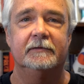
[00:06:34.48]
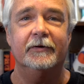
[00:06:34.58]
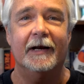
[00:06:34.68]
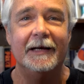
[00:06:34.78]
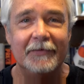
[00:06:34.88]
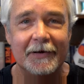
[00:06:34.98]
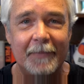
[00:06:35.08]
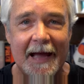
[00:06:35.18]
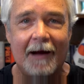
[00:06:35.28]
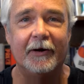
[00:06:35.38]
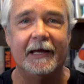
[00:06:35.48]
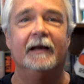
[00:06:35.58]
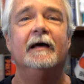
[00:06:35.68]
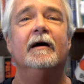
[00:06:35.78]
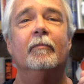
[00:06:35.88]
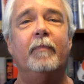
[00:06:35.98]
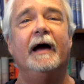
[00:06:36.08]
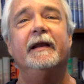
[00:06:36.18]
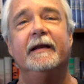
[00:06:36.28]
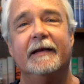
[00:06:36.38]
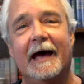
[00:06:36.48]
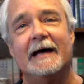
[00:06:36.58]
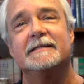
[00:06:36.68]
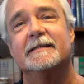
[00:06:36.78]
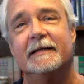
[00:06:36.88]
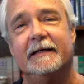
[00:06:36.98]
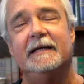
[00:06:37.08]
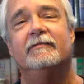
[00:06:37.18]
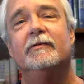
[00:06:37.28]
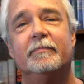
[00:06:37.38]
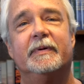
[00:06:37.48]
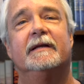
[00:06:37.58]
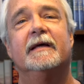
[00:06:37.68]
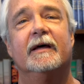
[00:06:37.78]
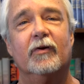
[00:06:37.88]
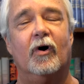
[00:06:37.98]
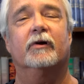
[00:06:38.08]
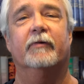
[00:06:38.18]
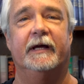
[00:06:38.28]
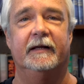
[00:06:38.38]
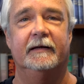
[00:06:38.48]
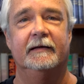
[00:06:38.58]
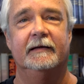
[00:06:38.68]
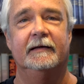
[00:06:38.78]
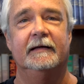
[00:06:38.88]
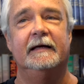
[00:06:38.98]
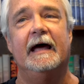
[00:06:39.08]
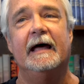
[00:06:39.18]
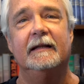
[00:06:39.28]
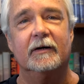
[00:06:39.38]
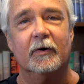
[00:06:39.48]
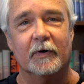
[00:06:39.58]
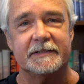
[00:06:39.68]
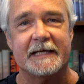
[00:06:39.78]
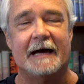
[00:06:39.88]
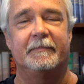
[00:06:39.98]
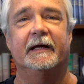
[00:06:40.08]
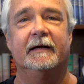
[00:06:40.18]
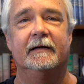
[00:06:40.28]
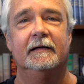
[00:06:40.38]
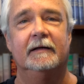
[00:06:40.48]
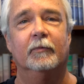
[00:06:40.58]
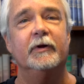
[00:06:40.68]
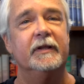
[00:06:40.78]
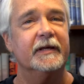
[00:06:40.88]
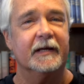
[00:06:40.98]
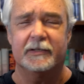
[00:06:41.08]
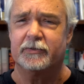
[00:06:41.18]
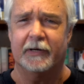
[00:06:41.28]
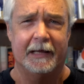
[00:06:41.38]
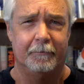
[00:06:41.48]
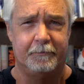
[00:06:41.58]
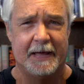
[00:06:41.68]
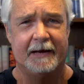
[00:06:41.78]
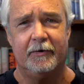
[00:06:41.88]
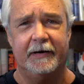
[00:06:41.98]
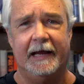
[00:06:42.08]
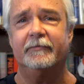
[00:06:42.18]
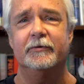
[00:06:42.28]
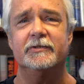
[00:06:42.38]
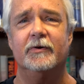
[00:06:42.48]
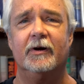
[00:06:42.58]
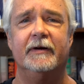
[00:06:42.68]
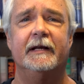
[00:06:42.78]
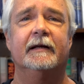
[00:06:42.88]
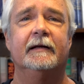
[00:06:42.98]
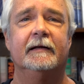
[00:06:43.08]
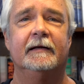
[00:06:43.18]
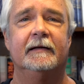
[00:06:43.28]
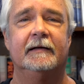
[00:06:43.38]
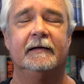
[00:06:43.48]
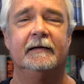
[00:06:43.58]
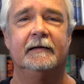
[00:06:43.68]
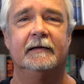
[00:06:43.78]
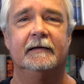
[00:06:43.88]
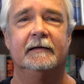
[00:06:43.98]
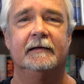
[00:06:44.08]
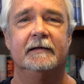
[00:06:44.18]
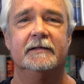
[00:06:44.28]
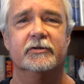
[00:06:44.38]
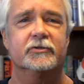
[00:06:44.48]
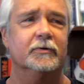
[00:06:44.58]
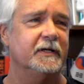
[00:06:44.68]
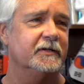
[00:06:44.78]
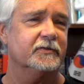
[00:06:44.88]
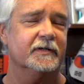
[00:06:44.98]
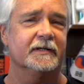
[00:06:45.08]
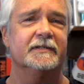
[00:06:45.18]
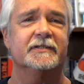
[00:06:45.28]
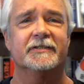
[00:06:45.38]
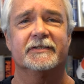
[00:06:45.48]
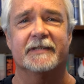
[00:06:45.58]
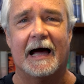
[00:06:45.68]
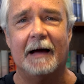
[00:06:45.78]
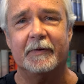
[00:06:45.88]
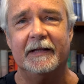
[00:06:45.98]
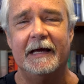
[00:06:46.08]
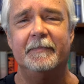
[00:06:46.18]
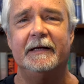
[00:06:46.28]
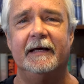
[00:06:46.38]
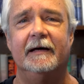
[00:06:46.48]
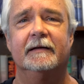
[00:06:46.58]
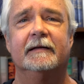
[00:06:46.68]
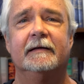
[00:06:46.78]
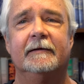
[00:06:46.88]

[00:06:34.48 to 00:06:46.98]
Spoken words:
They're not even in power yet. Biden hasn't even been inaugurated. And look at what's happening. What do you think? It's going to get better after he's inaugurated? Social media is going to stop clamping down?